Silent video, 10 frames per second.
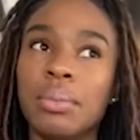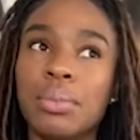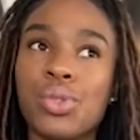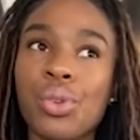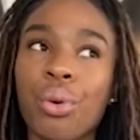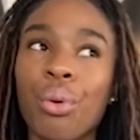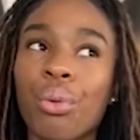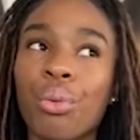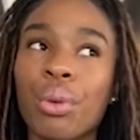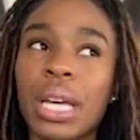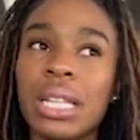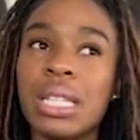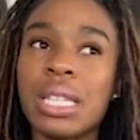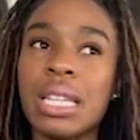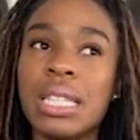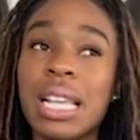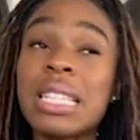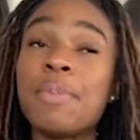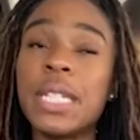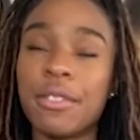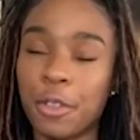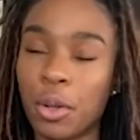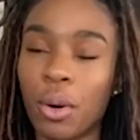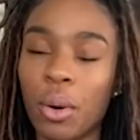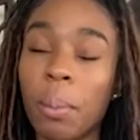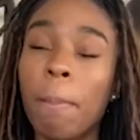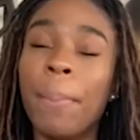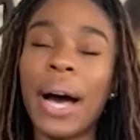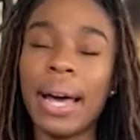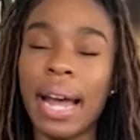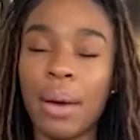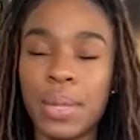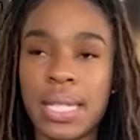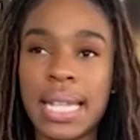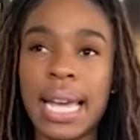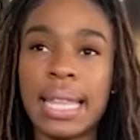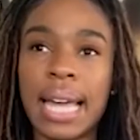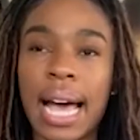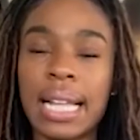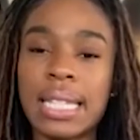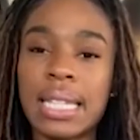So it's been difficult. But I would say that